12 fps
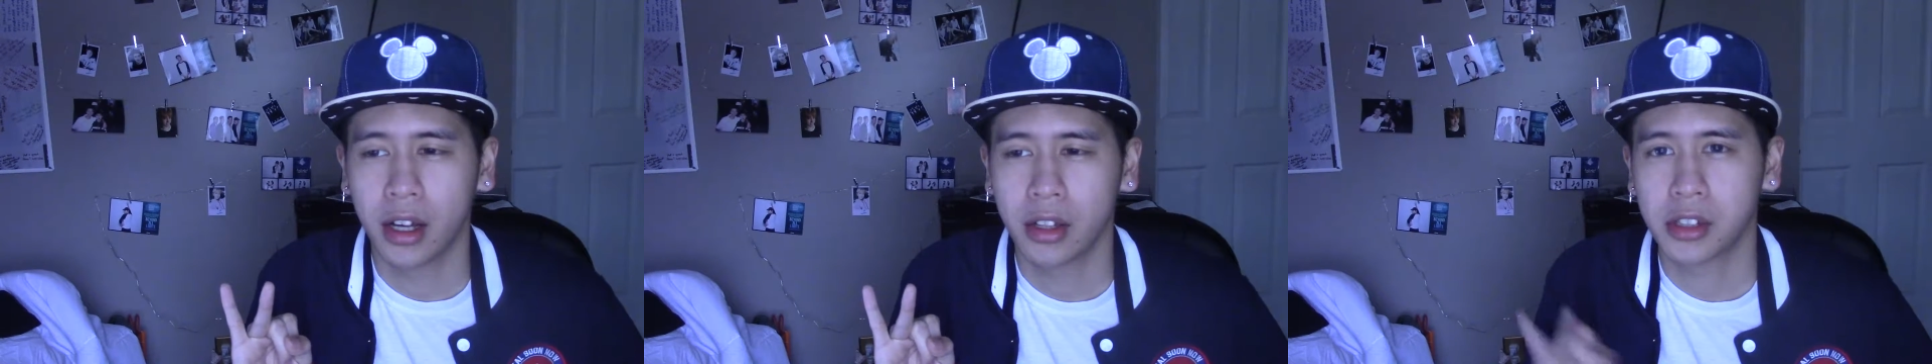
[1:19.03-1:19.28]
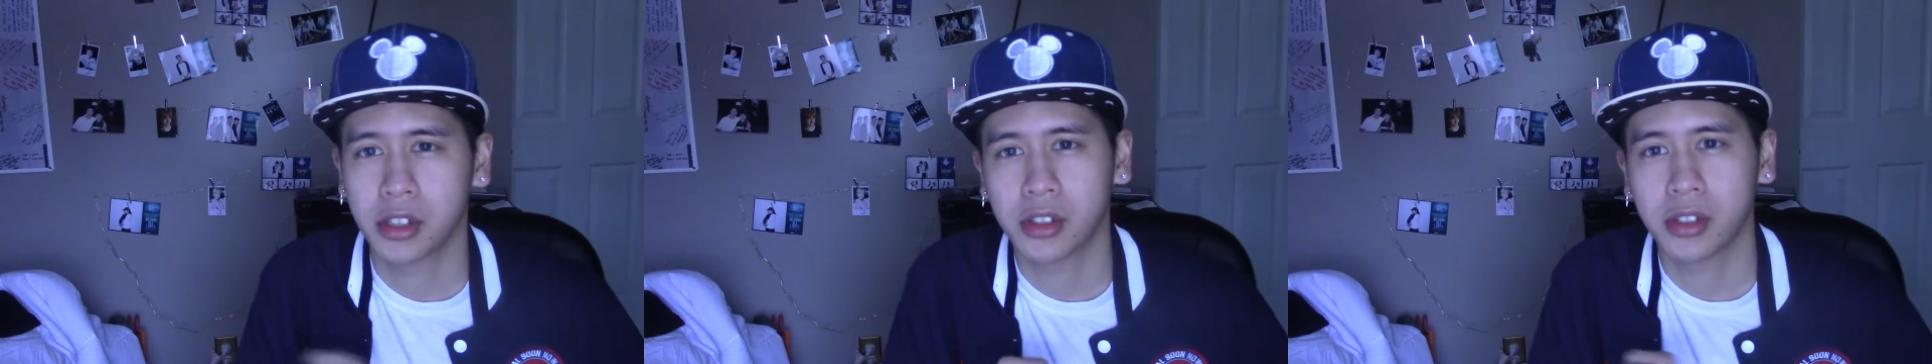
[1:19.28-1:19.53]

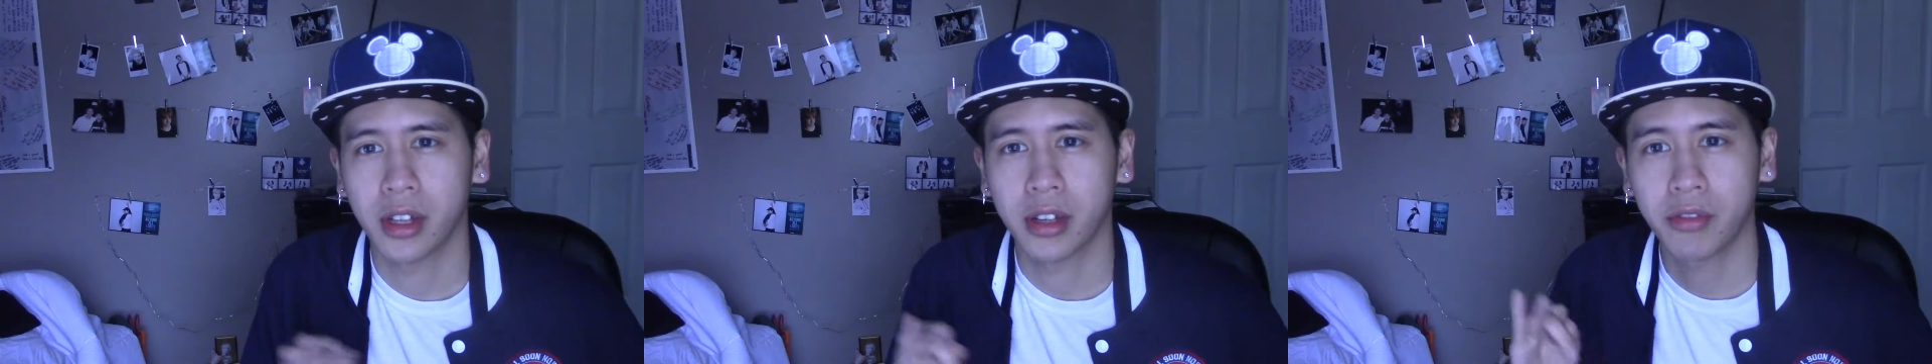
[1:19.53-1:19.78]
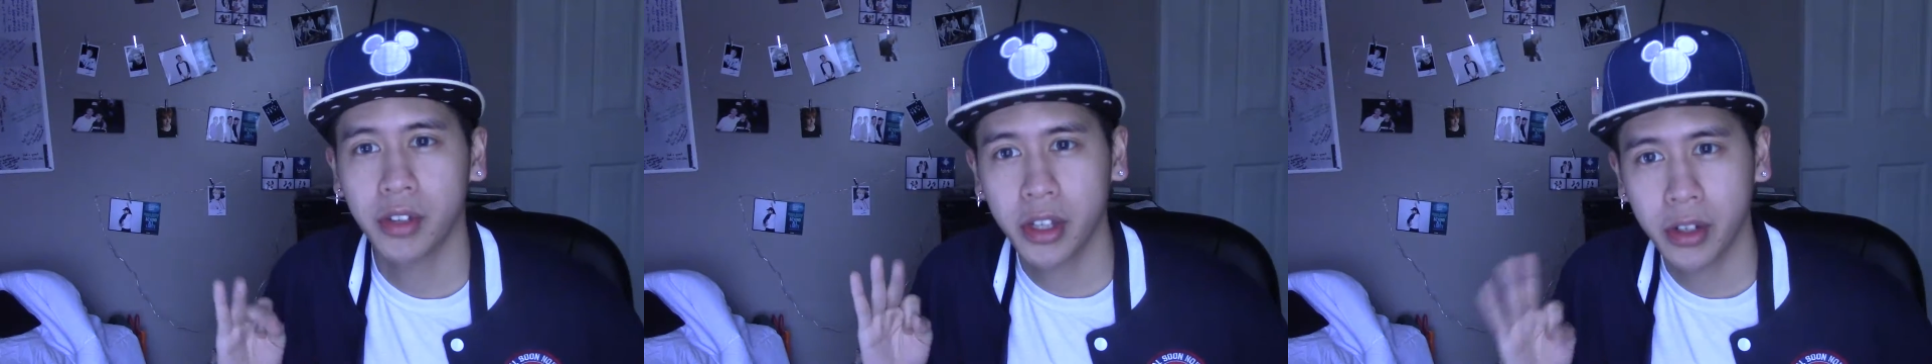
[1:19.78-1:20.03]
There's also like
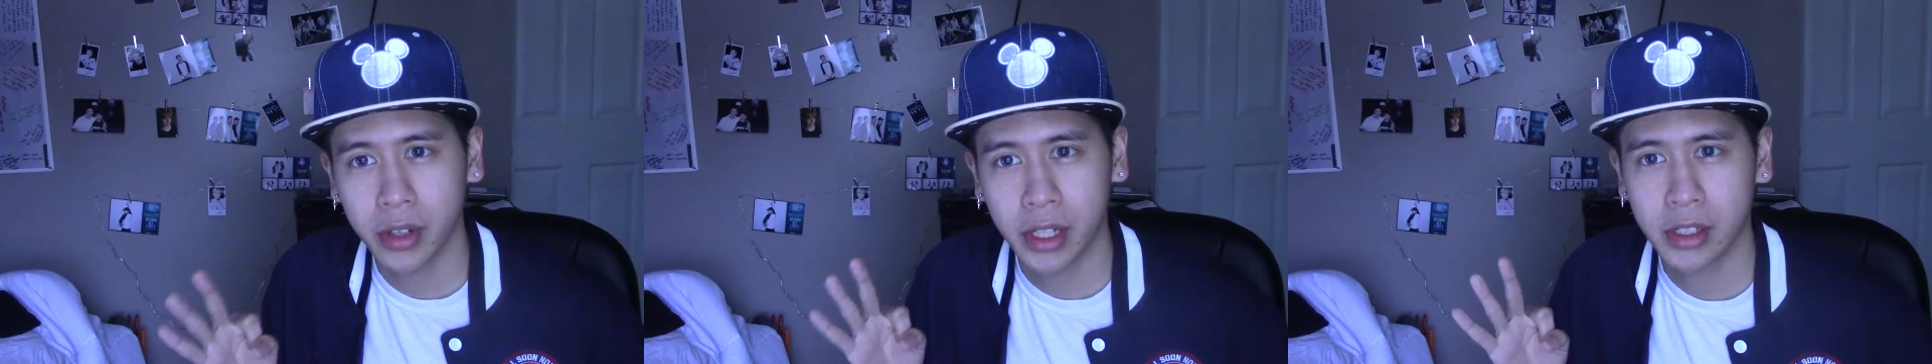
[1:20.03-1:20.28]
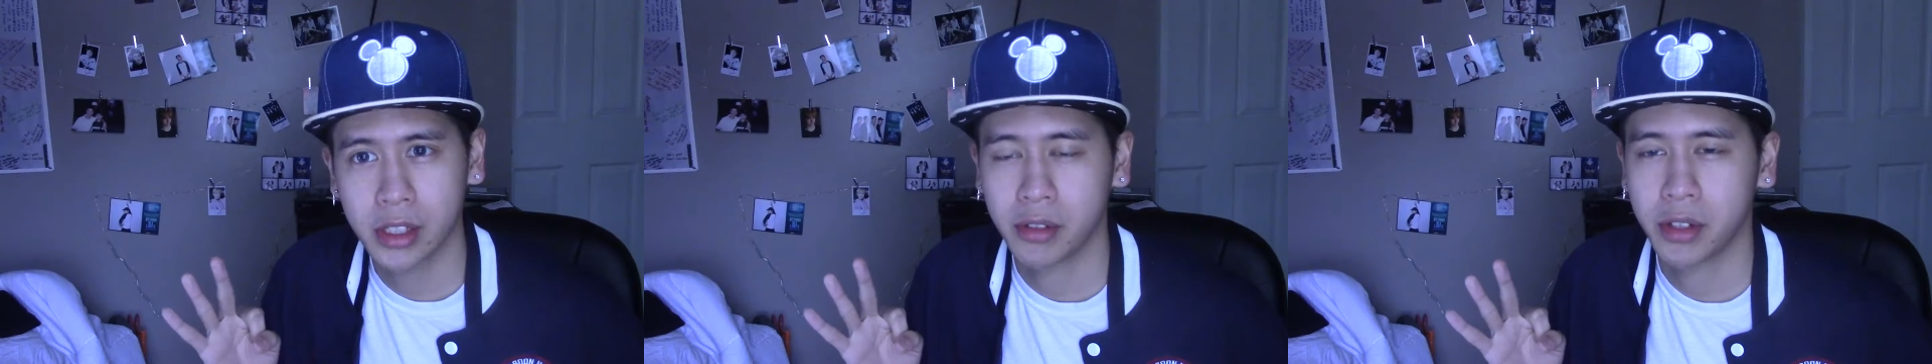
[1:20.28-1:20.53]

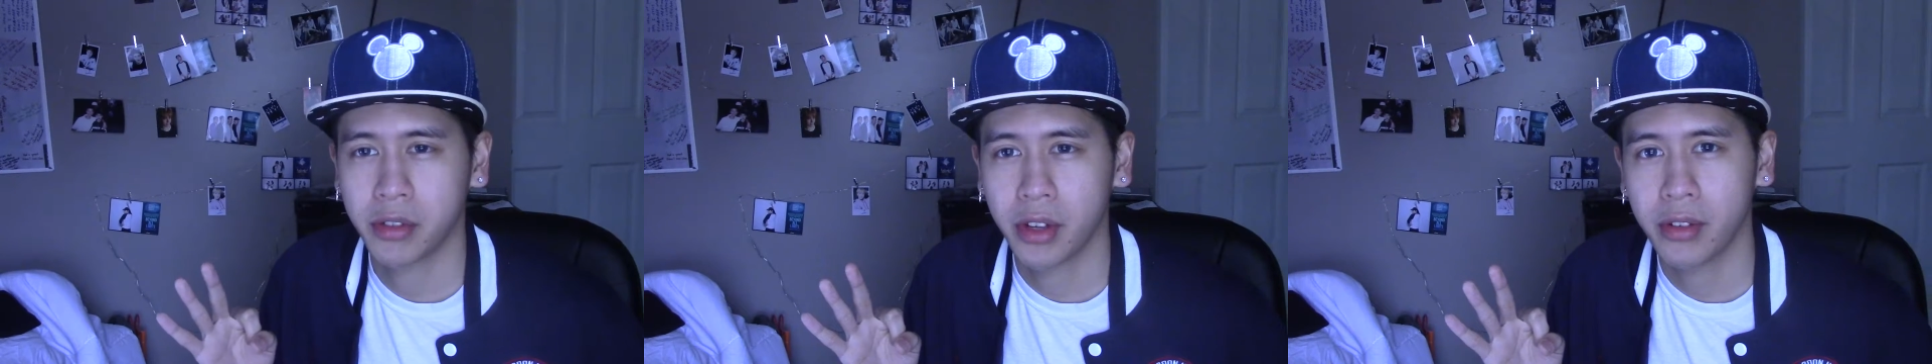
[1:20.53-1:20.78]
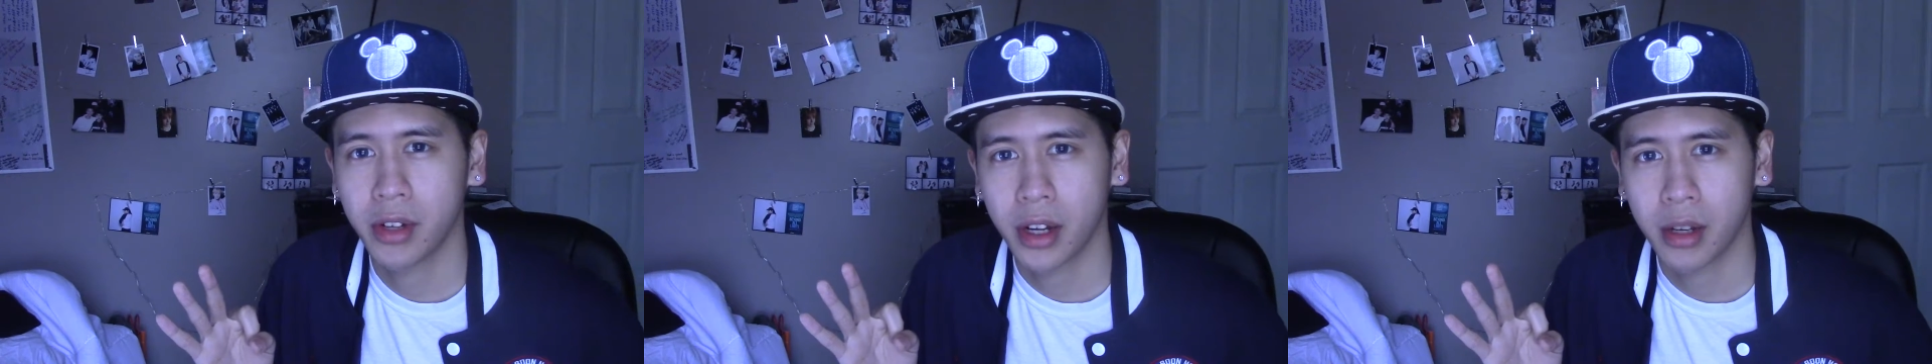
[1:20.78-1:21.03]
figurines of your
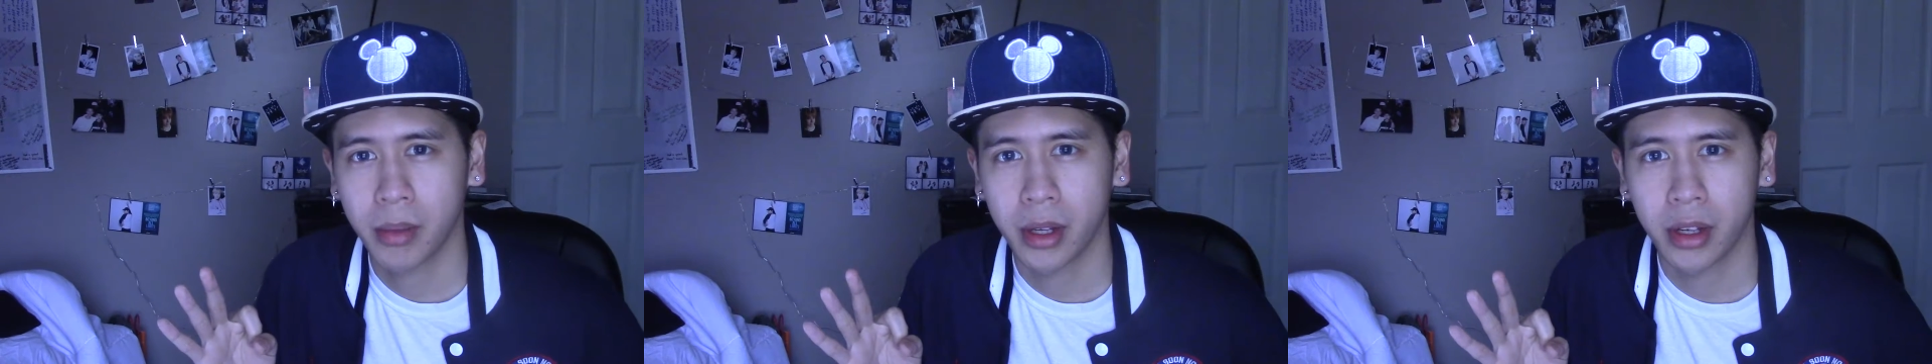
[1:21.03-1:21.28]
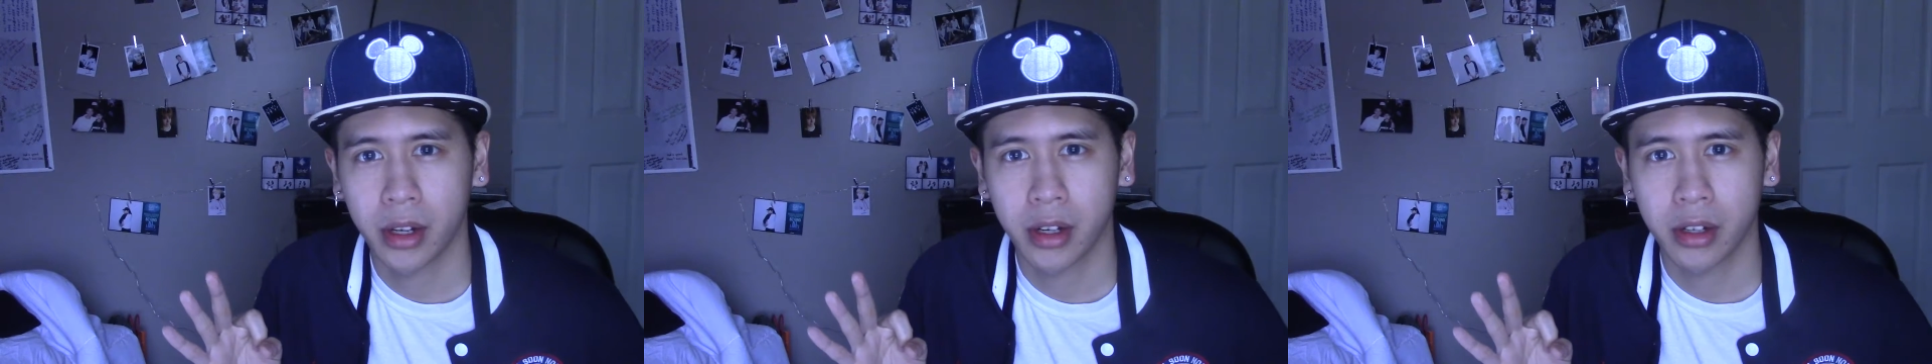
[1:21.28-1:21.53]
favorite
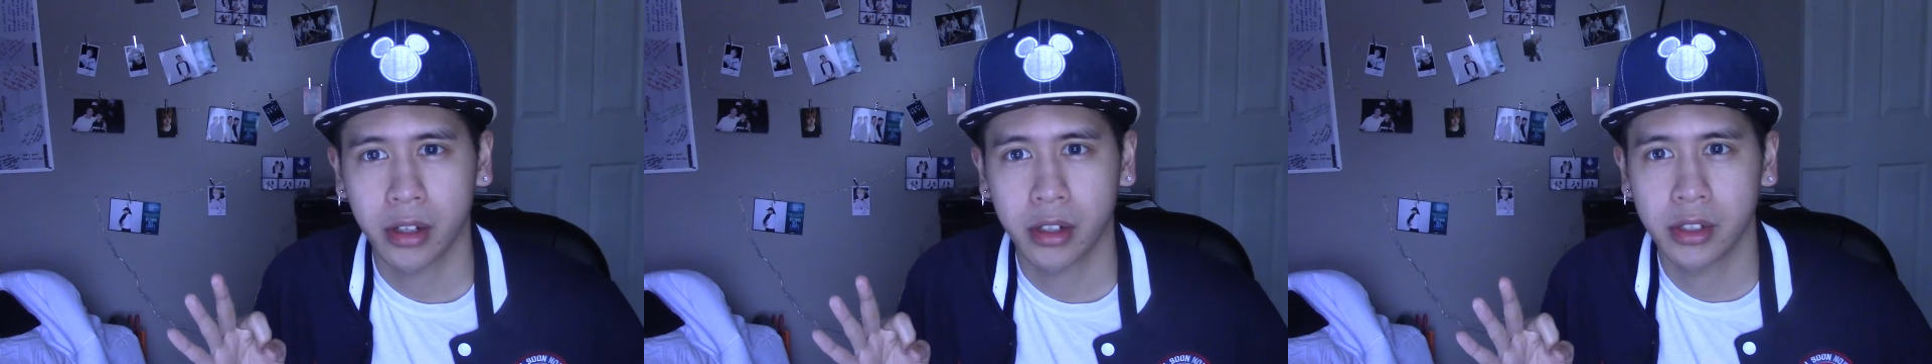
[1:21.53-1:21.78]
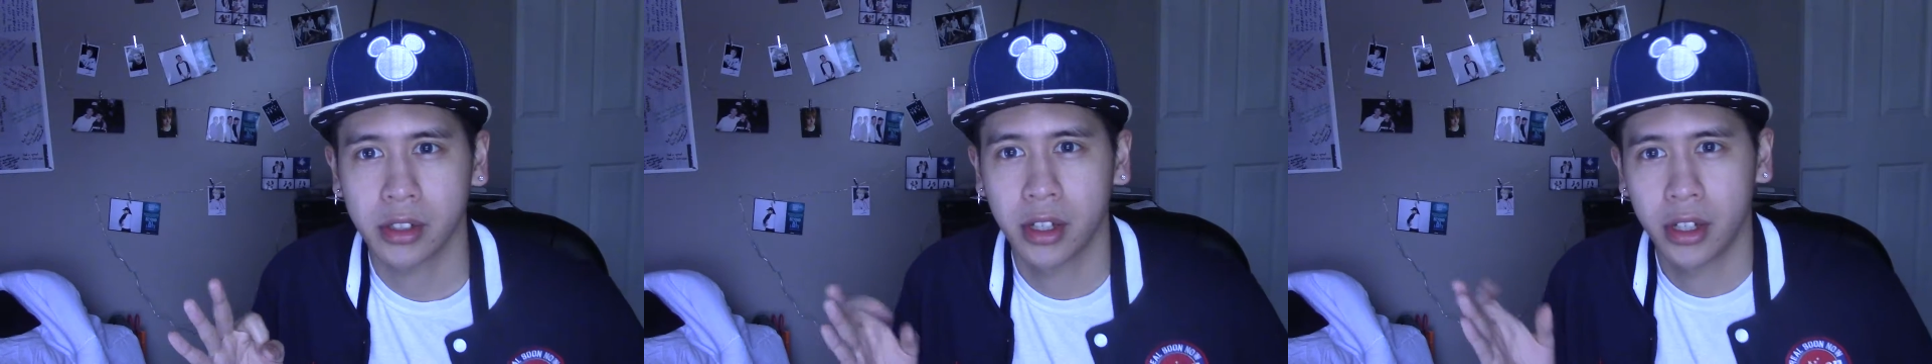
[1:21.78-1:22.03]
anime
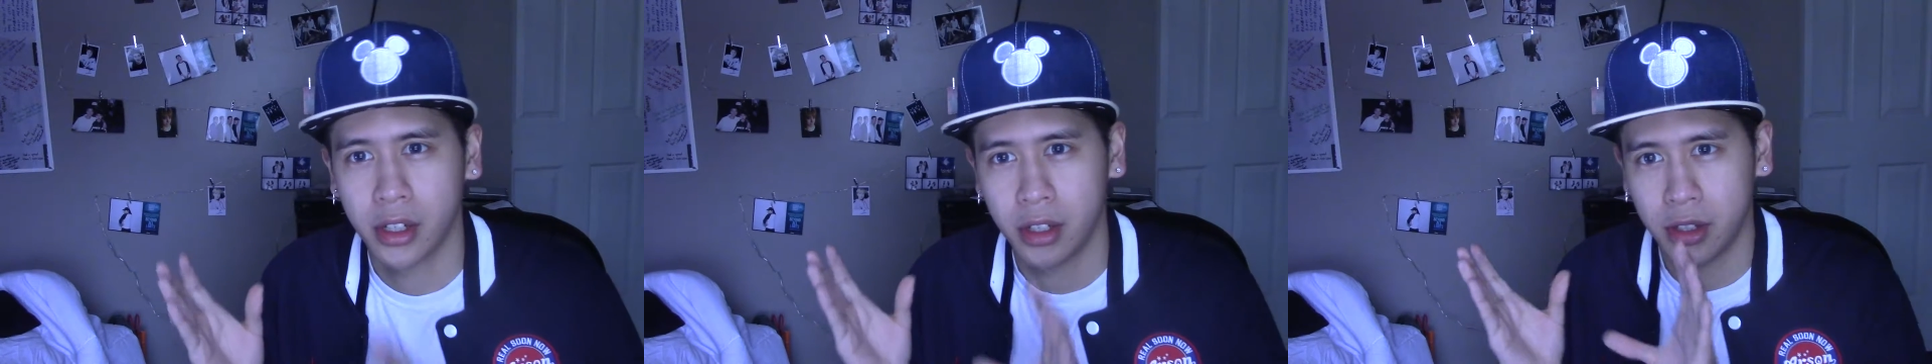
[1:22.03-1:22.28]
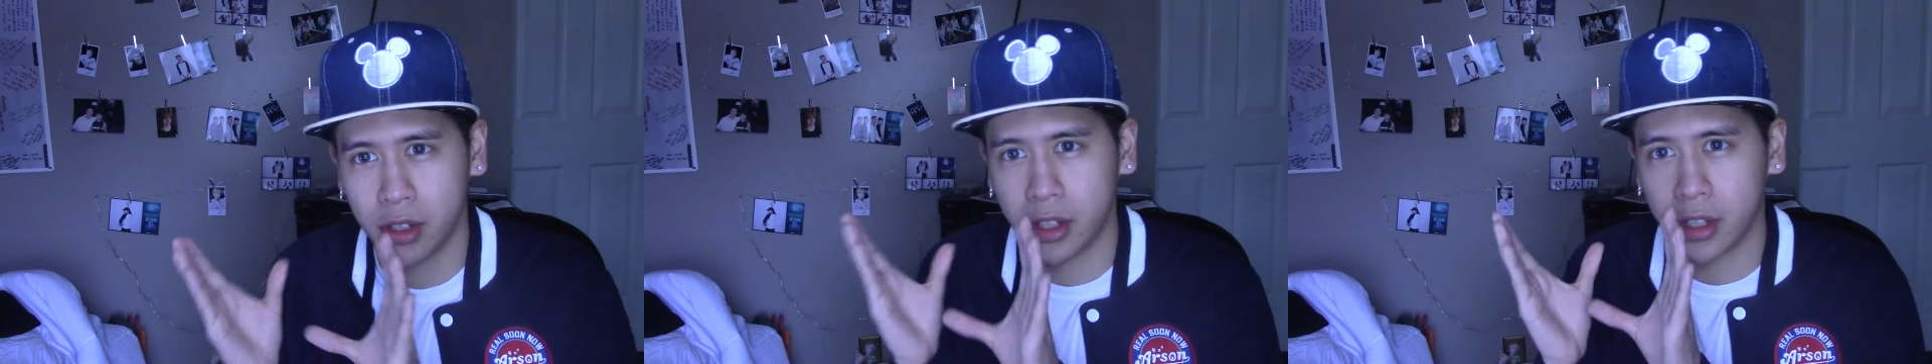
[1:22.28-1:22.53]
characters,
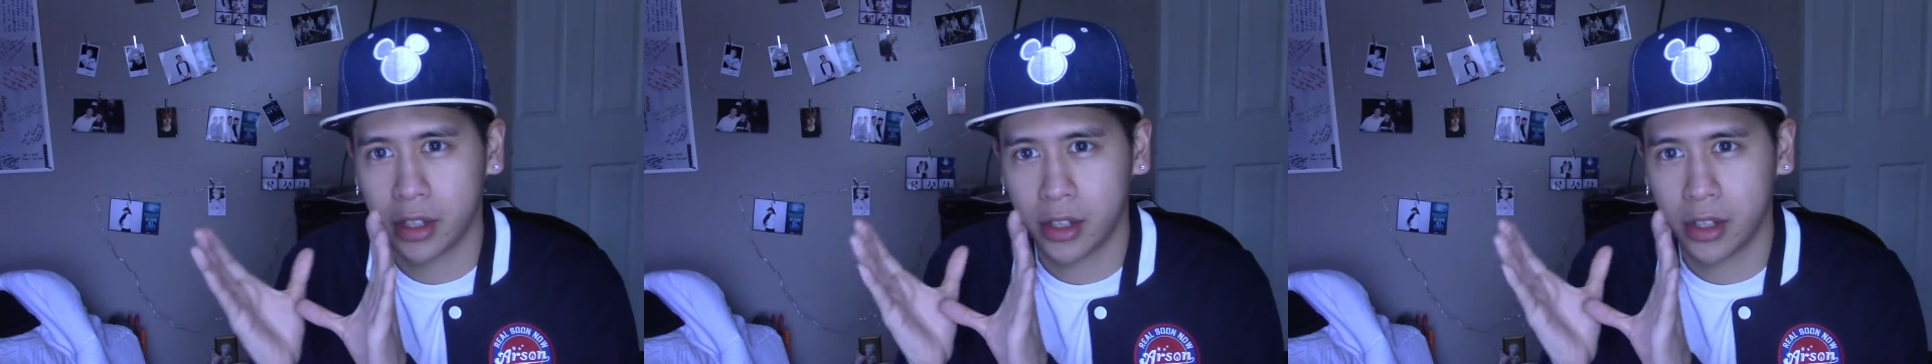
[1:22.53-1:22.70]
like